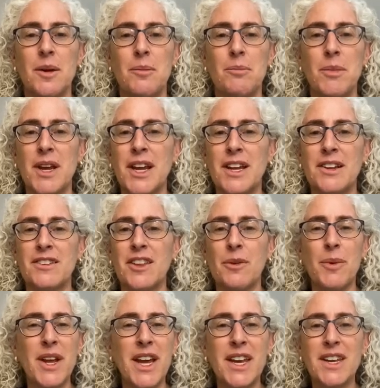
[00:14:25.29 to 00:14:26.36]
means that
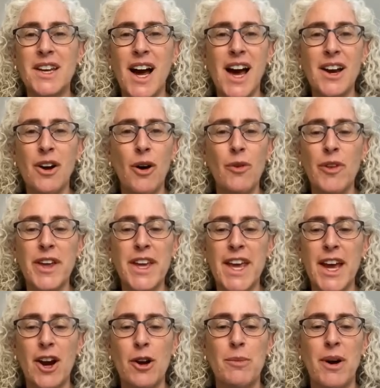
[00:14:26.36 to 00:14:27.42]
we can not only
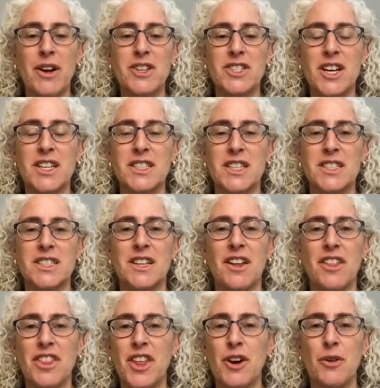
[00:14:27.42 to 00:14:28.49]
care about justice in a
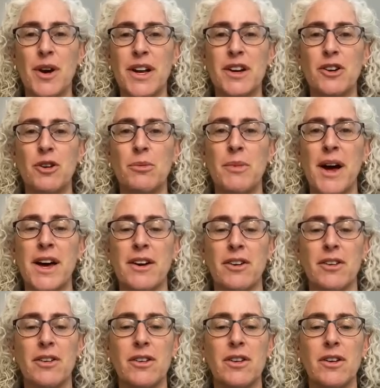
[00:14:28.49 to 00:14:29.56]
theoretical
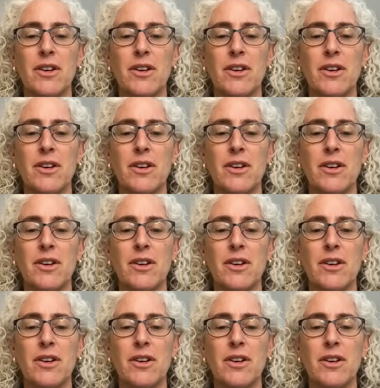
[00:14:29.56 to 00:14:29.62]
manner.